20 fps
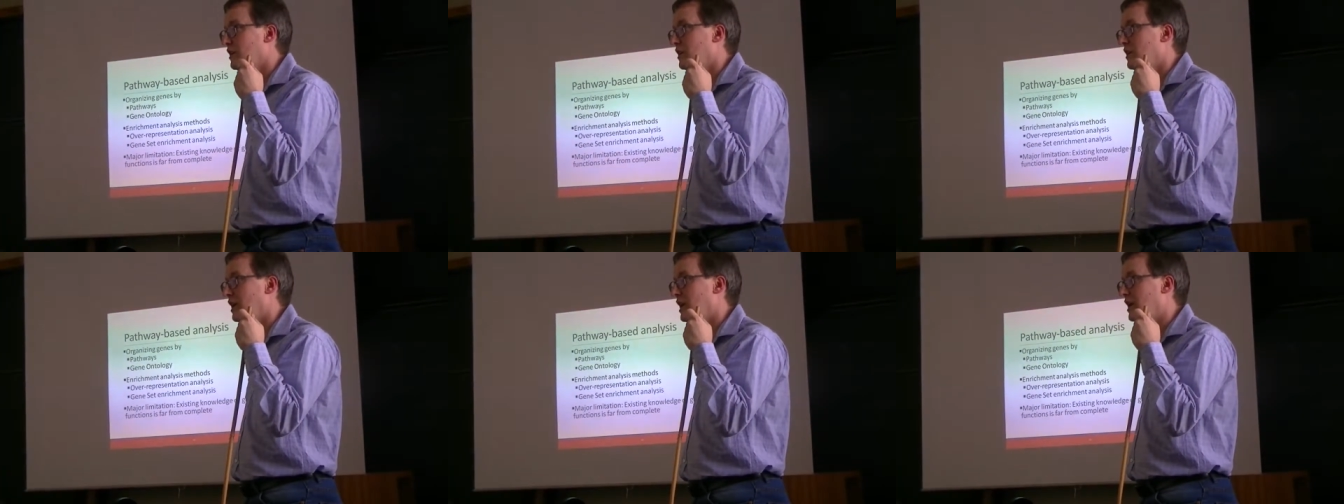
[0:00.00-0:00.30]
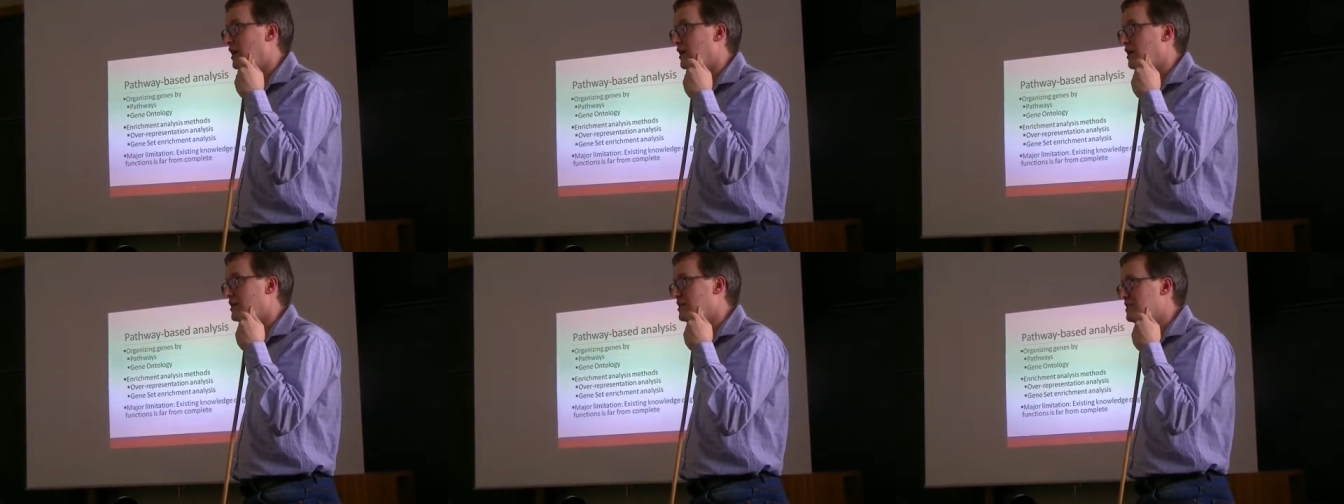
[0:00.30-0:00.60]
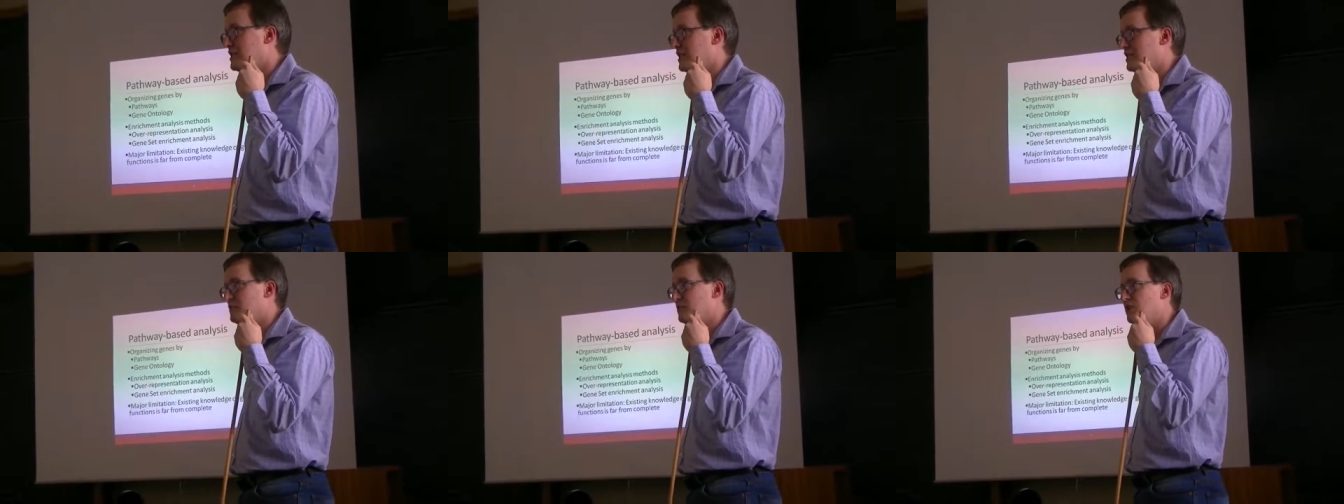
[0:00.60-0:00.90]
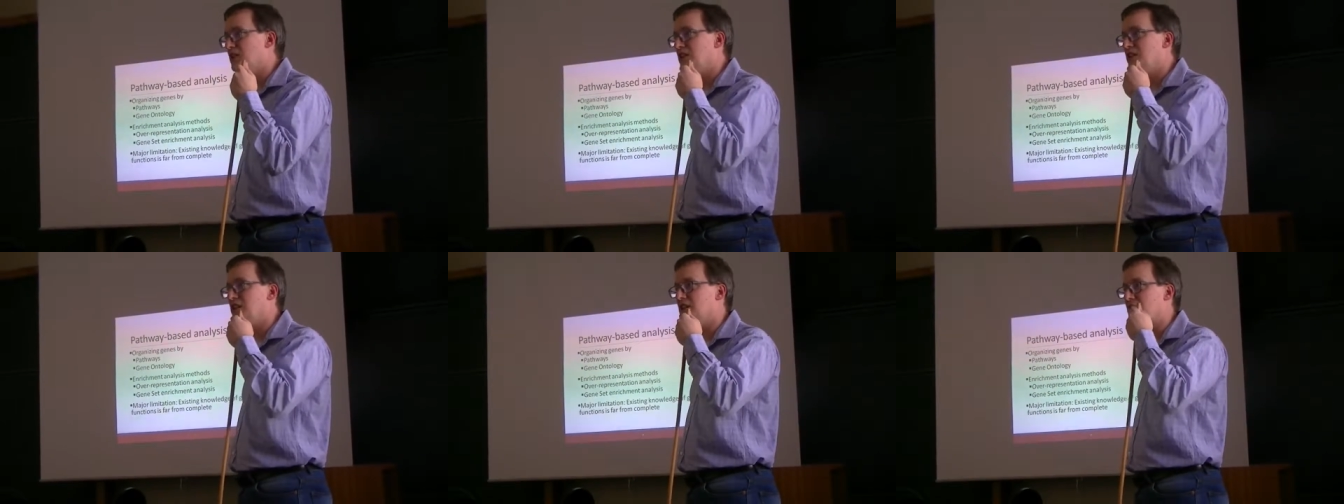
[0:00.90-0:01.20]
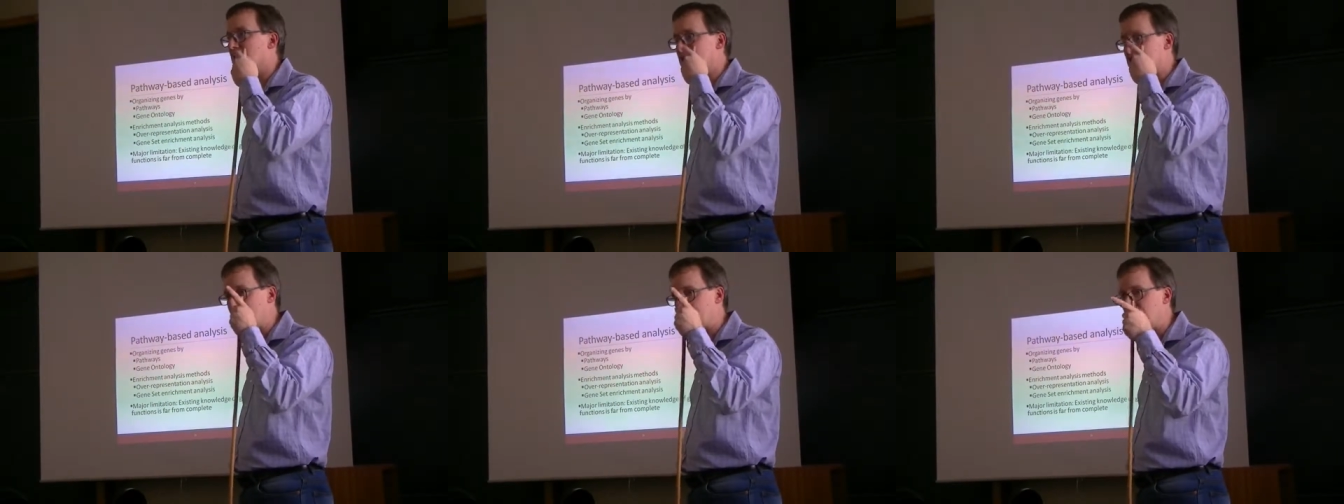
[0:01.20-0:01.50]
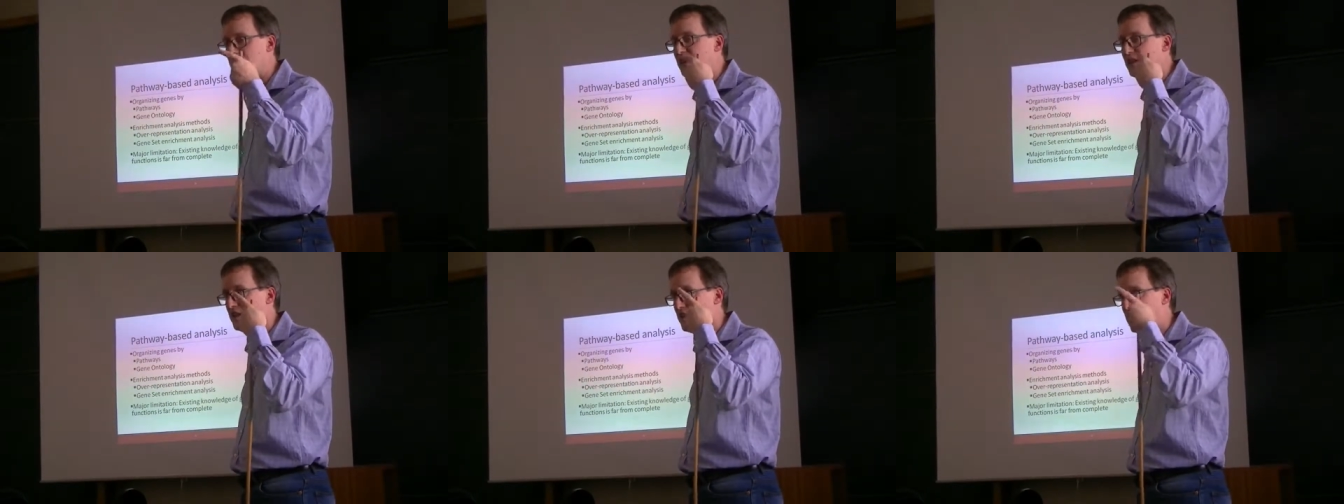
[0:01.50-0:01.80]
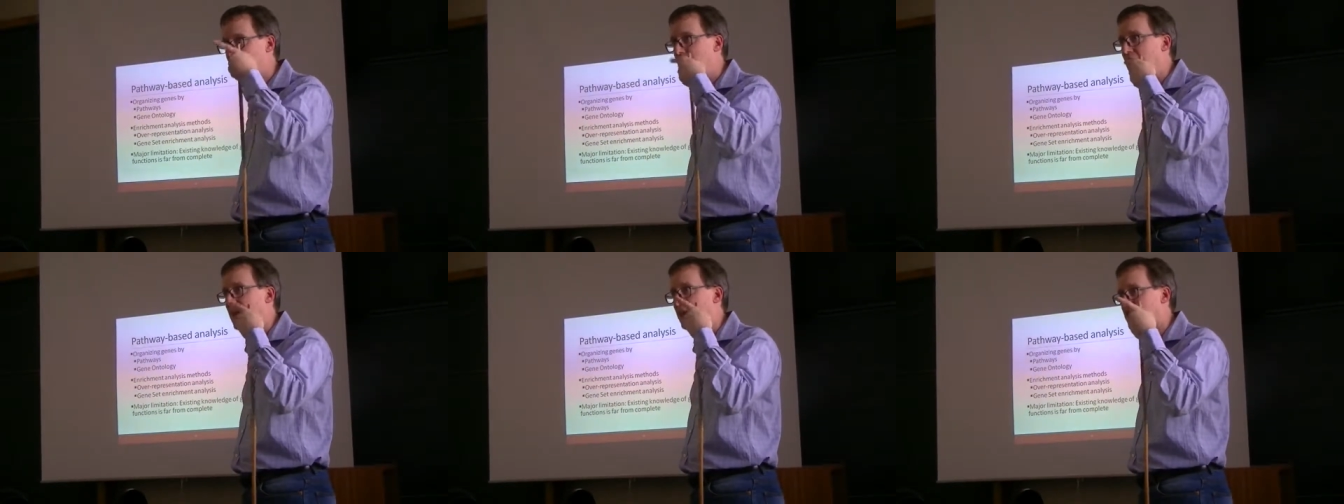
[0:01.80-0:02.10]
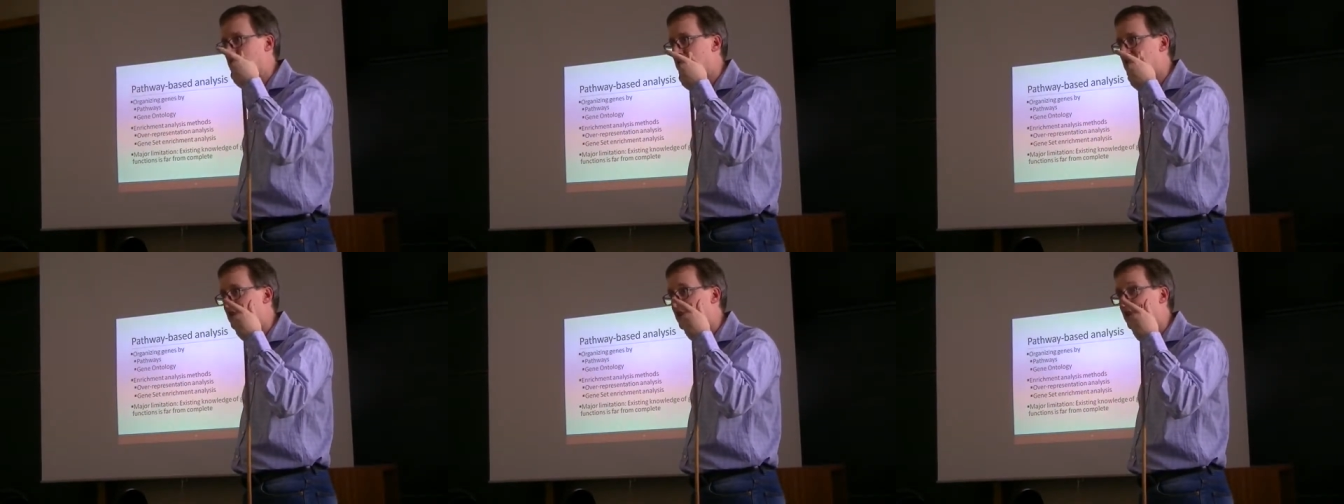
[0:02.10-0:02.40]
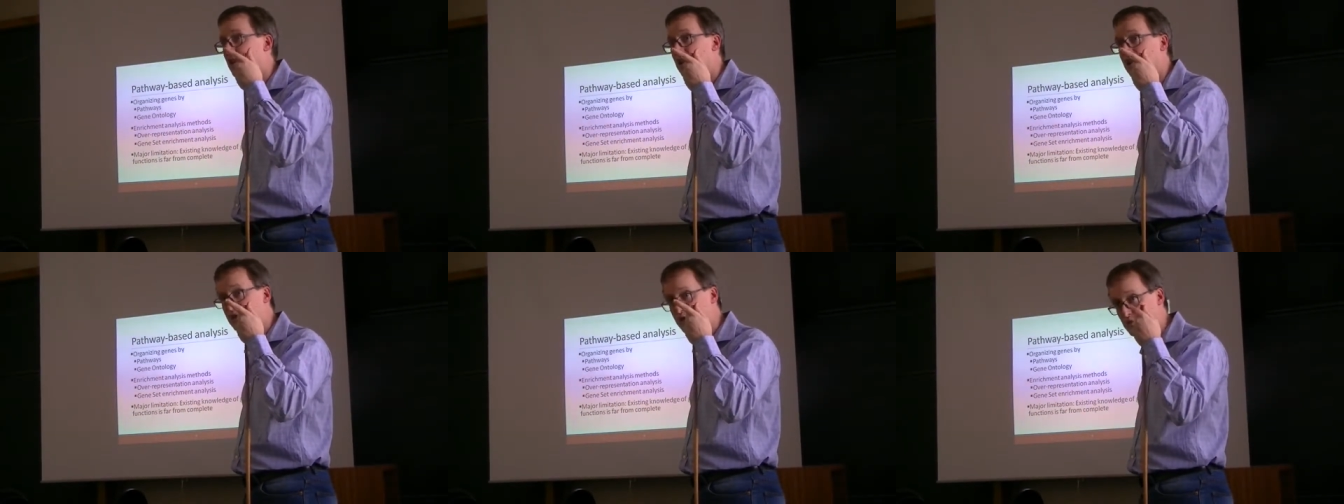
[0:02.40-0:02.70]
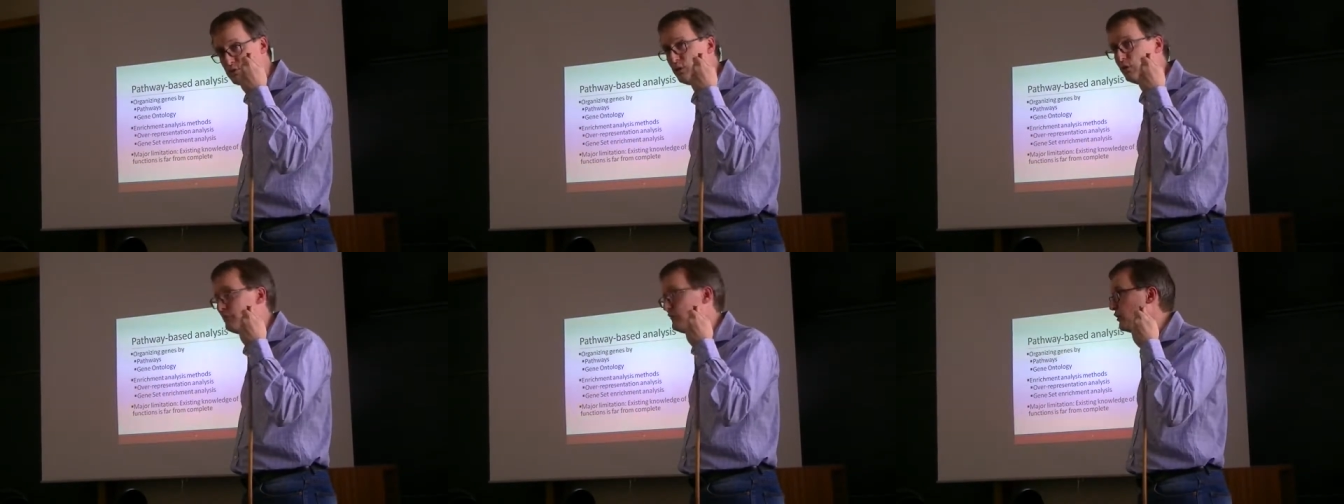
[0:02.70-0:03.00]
assessment, except in that it has controlled